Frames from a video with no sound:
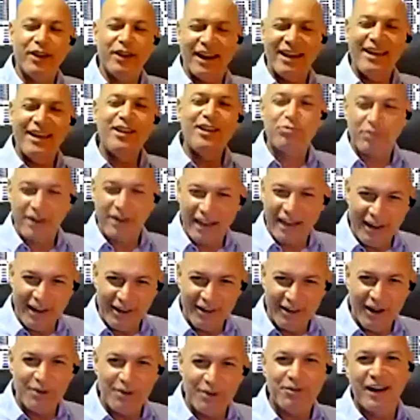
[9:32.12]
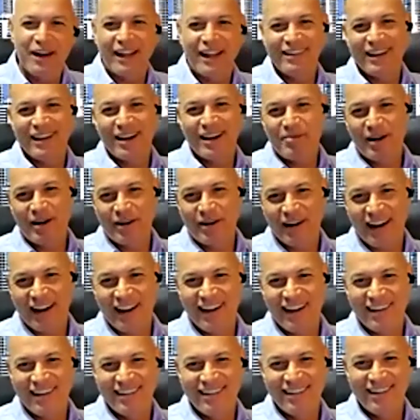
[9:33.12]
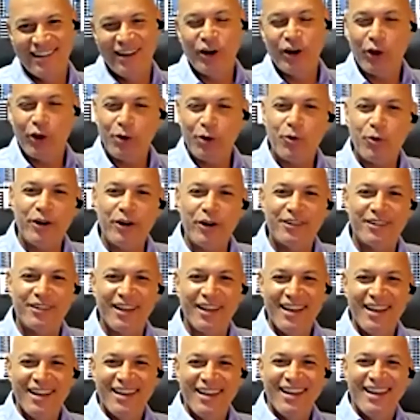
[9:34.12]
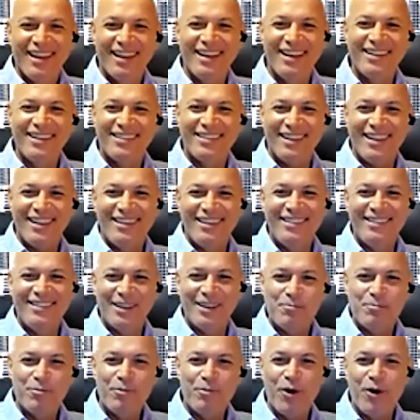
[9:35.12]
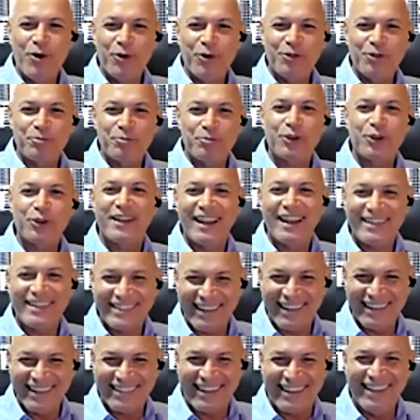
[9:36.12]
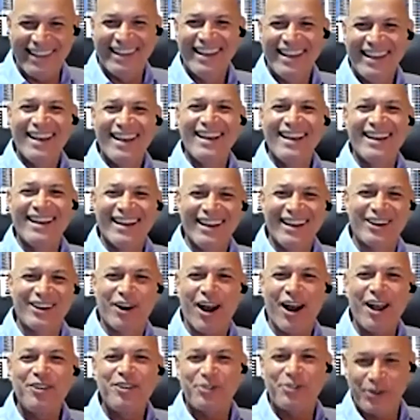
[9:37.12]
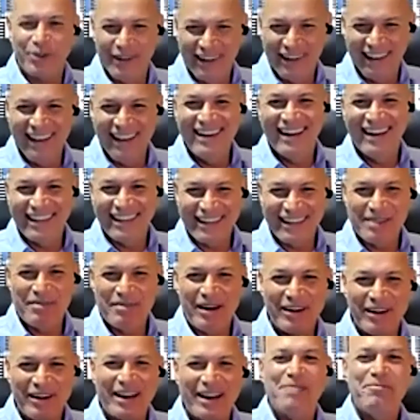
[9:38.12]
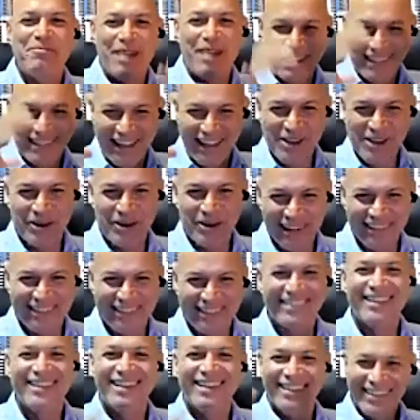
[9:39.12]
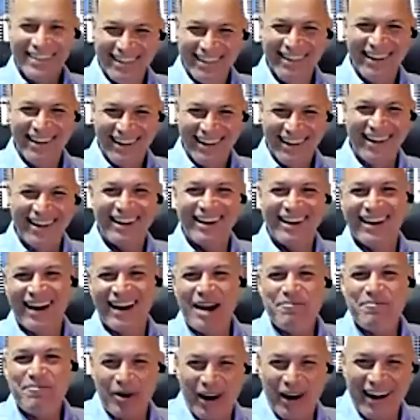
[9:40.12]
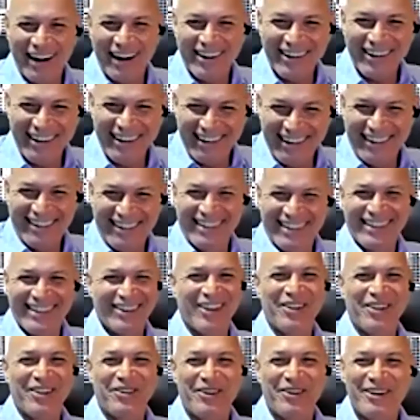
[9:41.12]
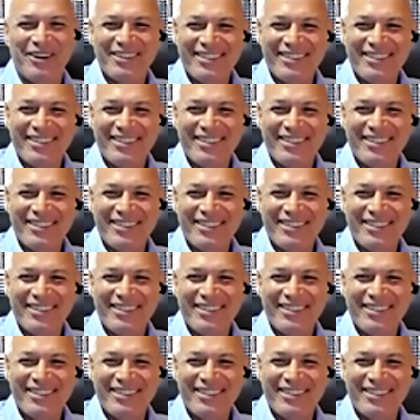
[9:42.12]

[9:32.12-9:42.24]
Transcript: Israel of Latin America. In other words, it is the most protected country in Latin America by the U.S. Empire. In other words,